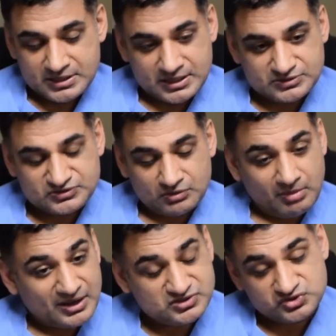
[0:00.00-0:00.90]
And so
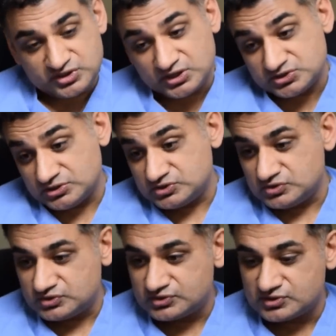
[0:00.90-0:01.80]
my suggestion
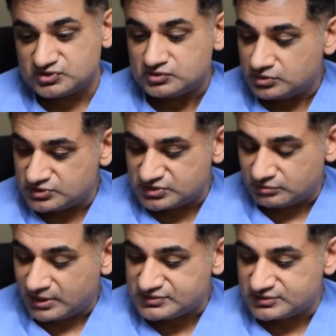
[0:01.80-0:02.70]
to students
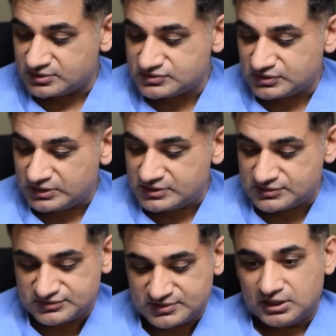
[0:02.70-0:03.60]
and residents
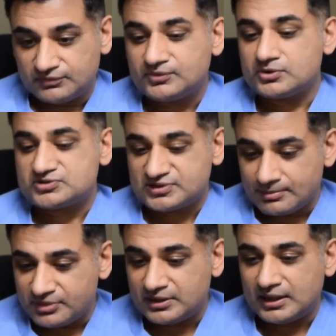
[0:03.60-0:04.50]
is if there is
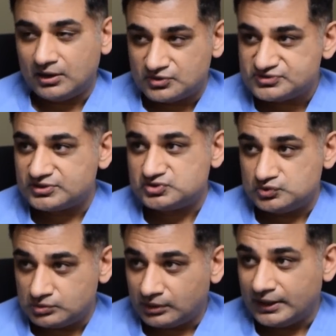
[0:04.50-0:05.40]
something else that
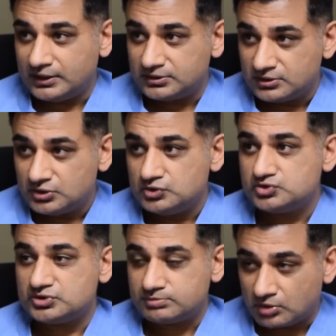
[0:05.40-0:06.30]
you like, you
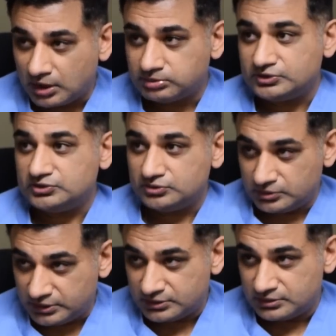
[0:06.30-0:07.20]
should probably
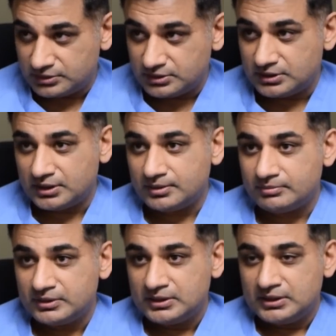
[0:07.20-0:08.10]
do it.
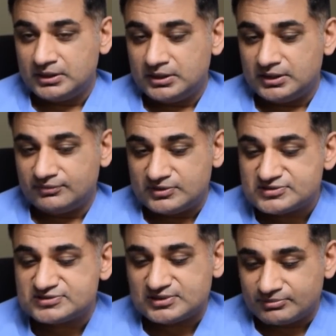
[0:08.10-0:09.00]
If
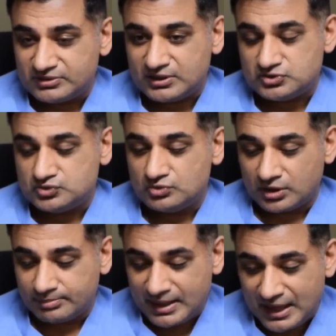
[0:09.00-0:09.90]
this is something that you
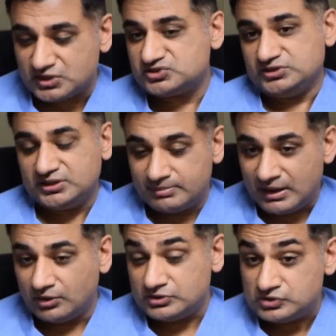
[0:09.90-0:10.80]
are passionate
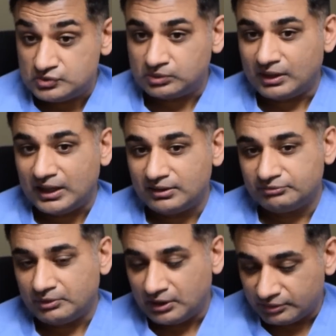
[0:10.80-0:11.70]
about and you
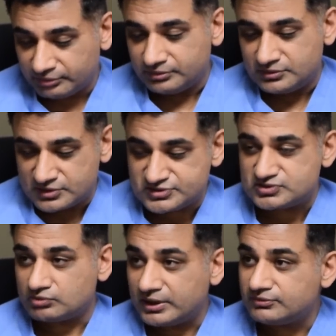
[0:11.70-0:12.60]
love, well, this
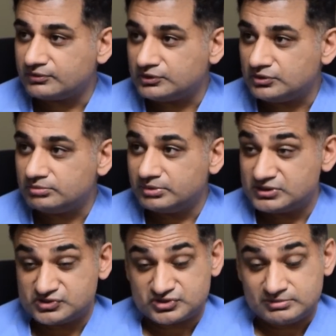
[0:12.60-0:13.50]
is right for you,
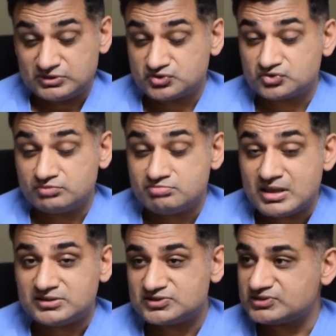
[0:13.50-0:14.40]
because there's going to be
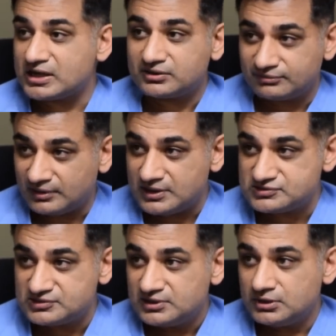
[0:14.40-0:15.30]
tremendous
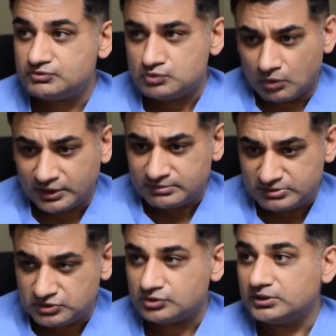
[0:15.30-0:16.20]
sacrifice if you want to
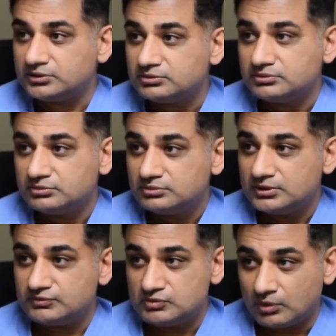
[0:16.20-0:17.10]
be good.
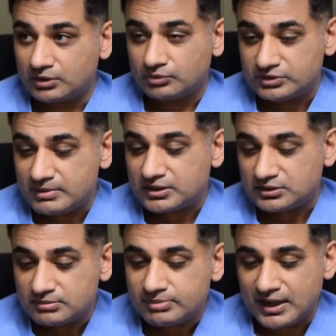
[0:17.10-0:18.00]
If you want to really make
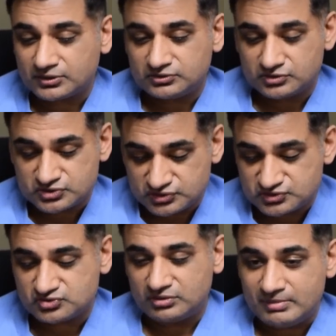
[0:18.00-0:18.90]
an impact, there's
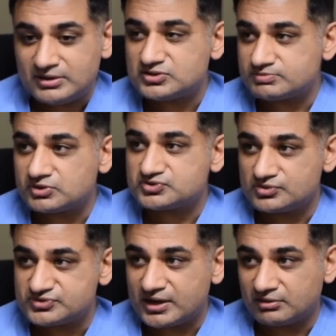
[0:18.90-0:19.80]
this tremendous
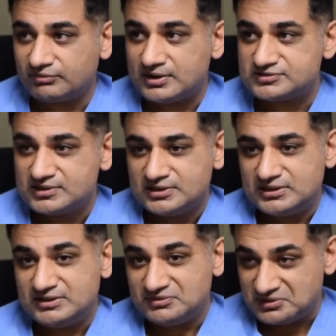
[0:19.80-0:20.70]
personal sacrifice,
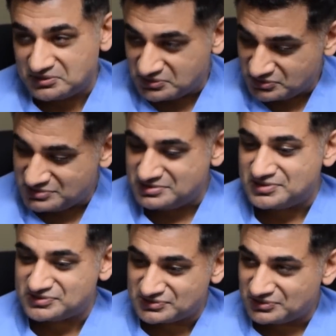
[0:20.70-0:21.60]
even in
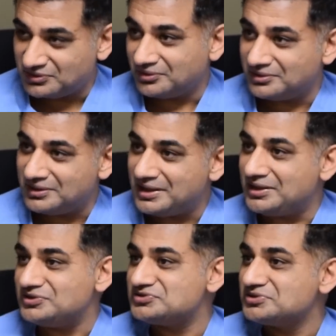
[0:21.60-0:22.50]
this current
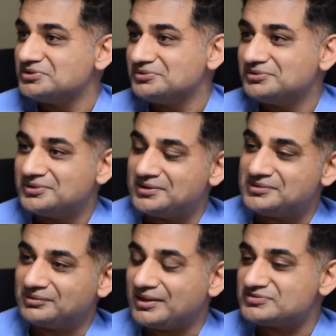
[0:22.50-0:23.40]
age
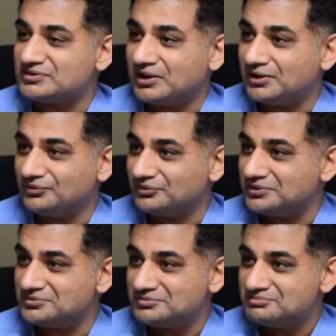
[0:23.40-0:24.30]
and lifestyles and